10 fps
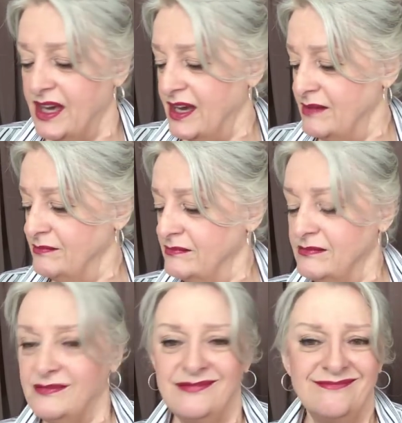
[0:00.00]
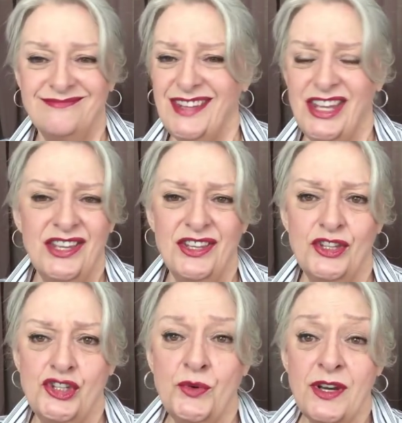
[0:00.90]
Do
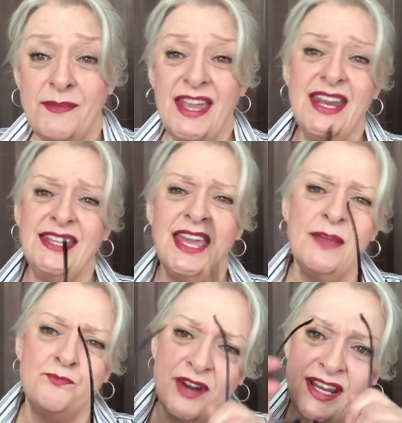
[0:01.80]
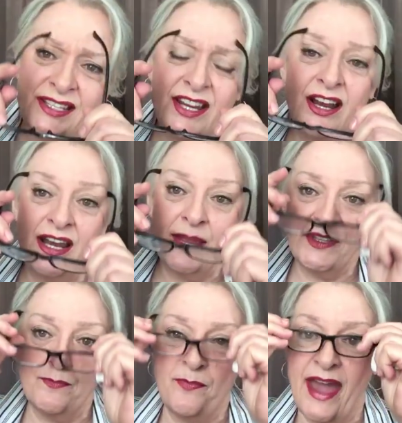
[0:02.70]
you know what I mean? It brings our
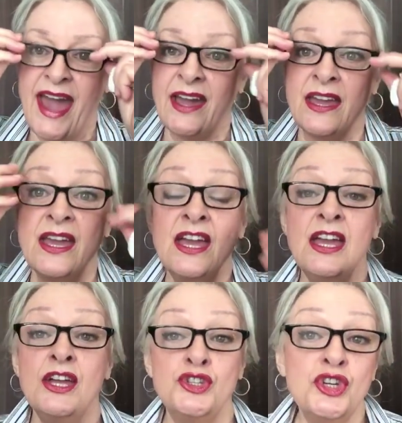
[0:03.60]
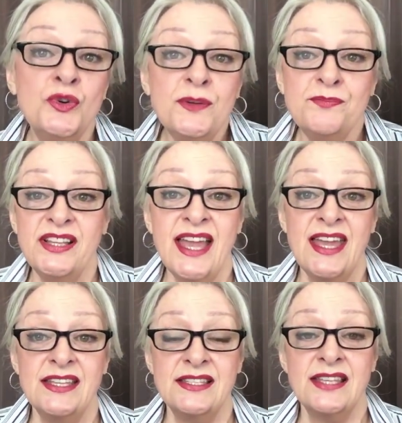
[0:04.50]
lips back to a
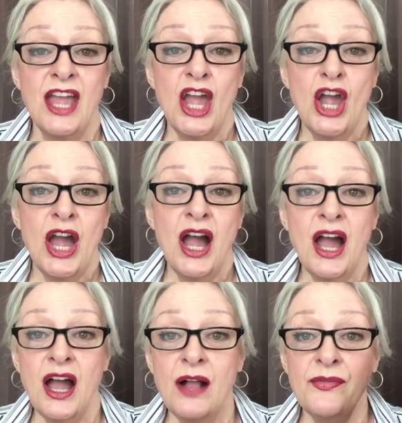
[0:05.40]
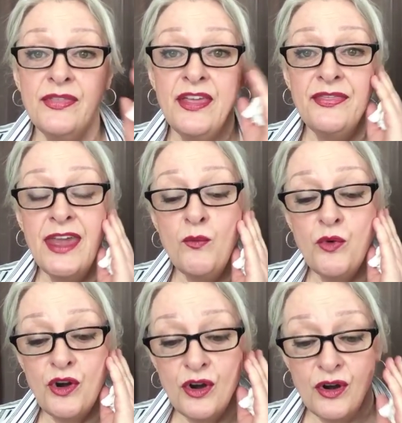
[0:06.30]
place that they
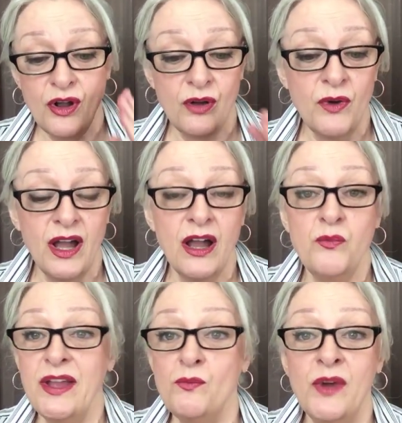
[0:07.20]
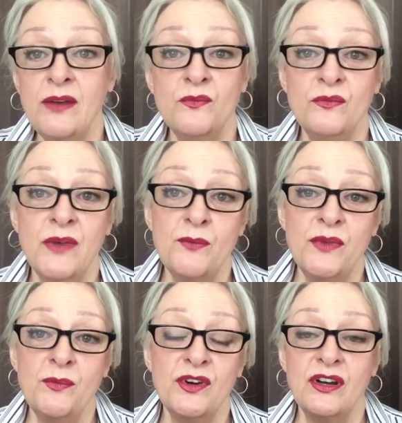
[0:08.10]
were when
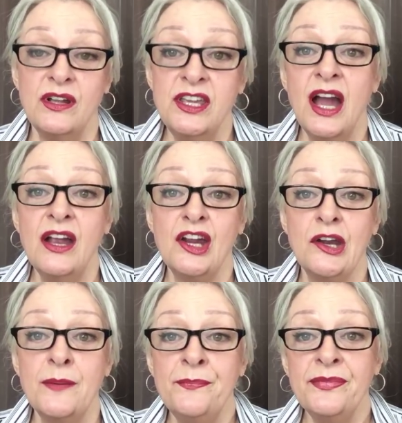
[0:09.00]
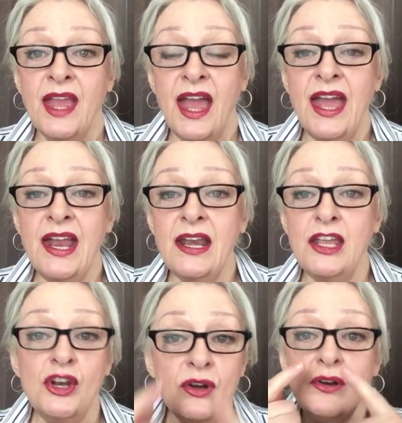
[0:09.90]
we were younger. And,
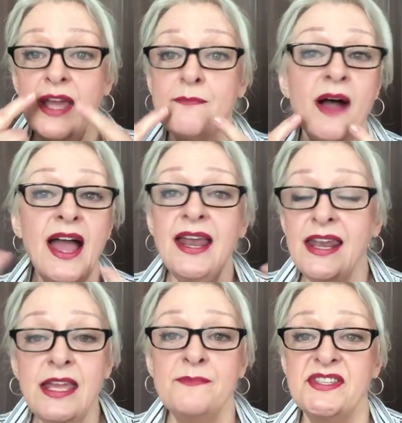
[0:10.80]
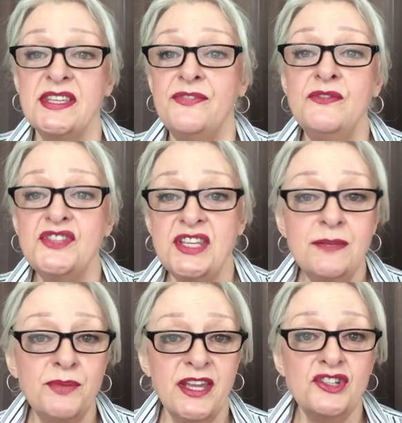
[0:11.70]
you know, like my lips, if you've
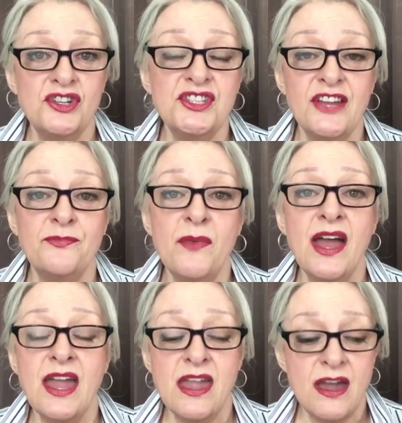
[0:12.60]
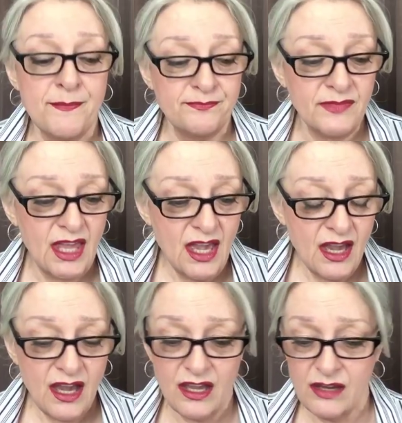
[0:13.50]
seen pictures of my
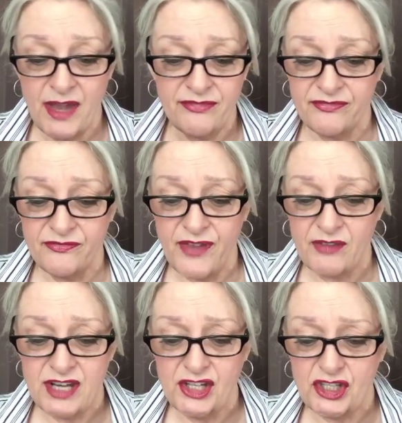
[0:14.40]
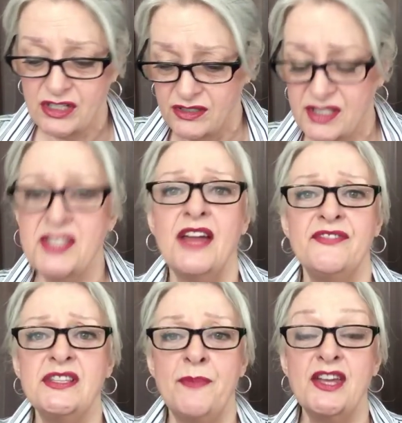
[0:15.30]
my foundation stuff,
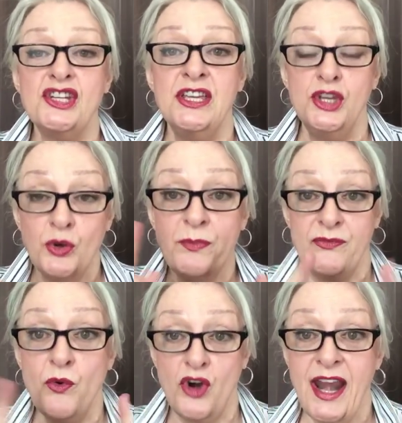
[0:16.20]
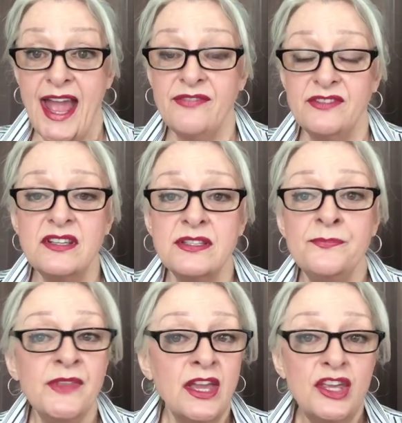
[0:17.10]
especially, you know, before and afters,
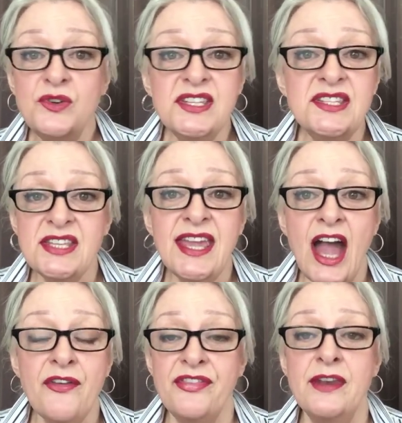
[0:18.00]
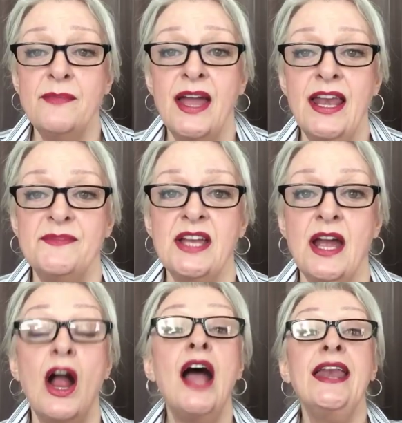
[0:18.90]
you can see how thin my lips
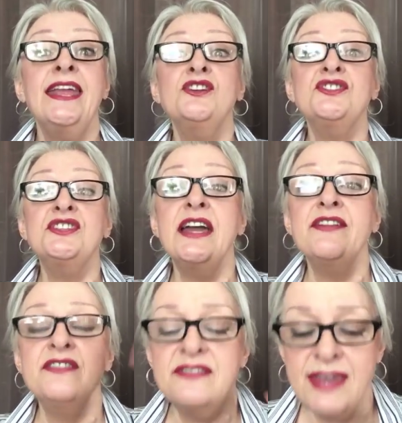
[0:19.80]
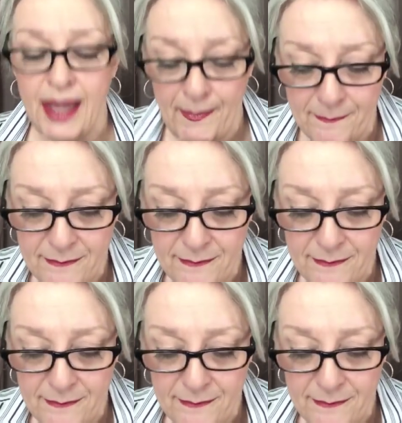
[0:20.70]
are. And here's the other thing.